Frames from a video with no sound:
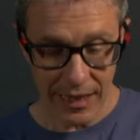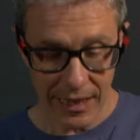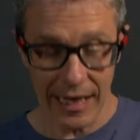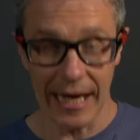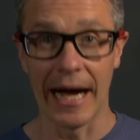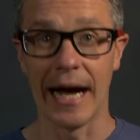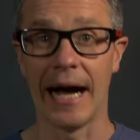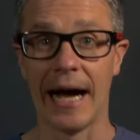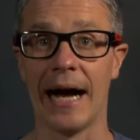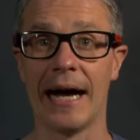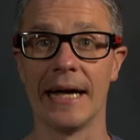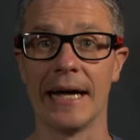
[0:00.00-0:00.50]

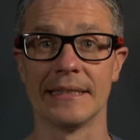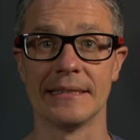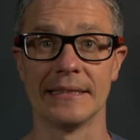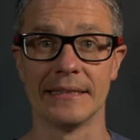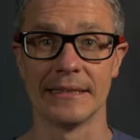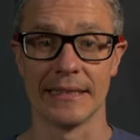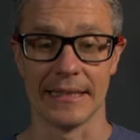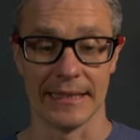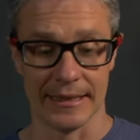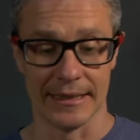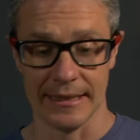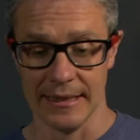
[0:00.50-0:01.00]
And
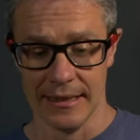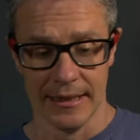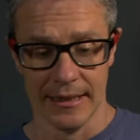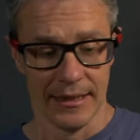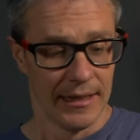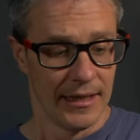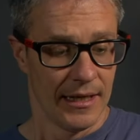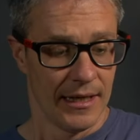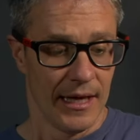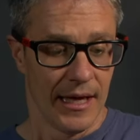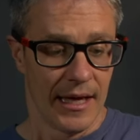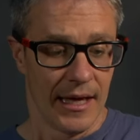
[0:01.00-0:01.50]

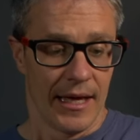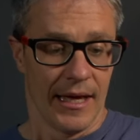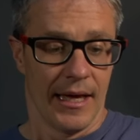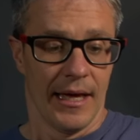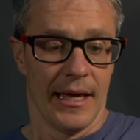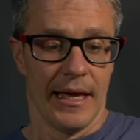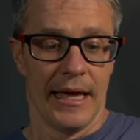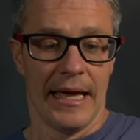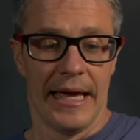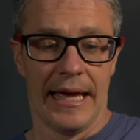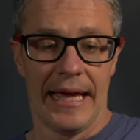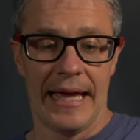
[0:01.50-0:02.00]

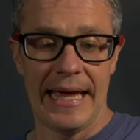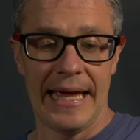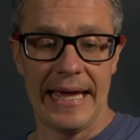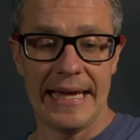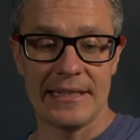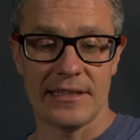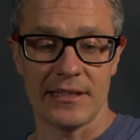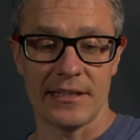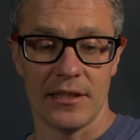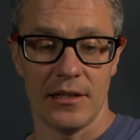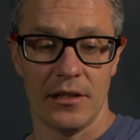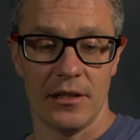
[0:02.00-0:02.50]

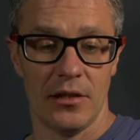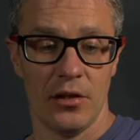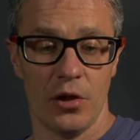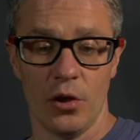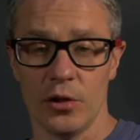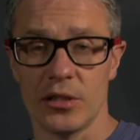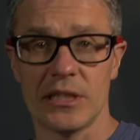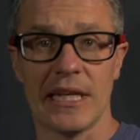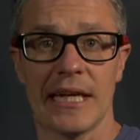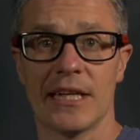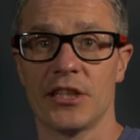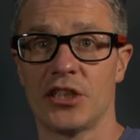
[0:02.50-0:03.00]
it
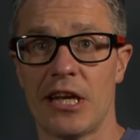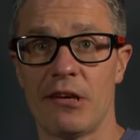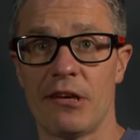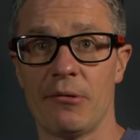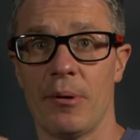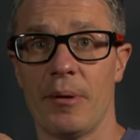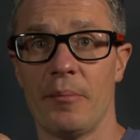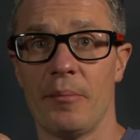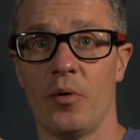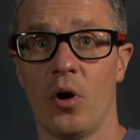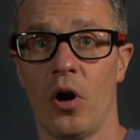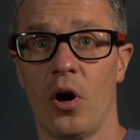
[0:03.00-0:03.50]
looks like a
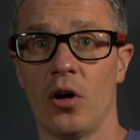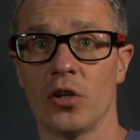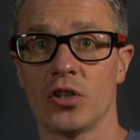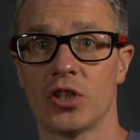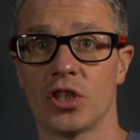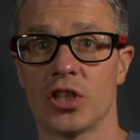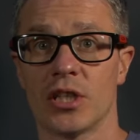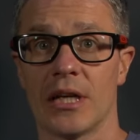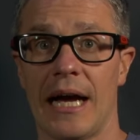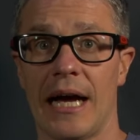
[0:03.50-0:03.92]
genuine watch.